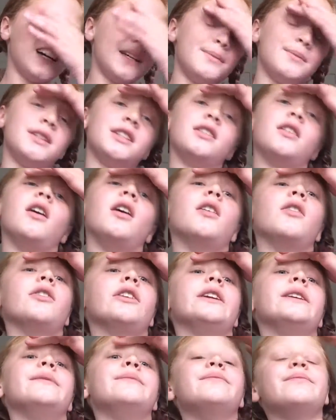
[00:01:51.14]
I'm sorry,
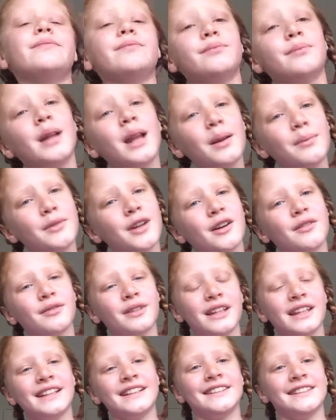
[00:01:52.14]
but I'm not
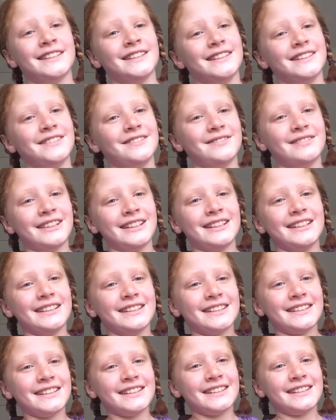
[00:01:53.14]
really sure what
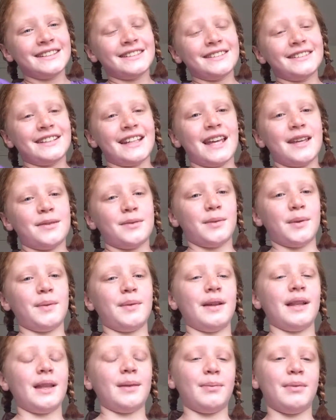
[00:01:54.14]
games we
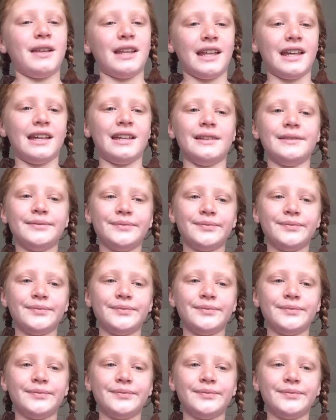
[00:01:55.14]
really play.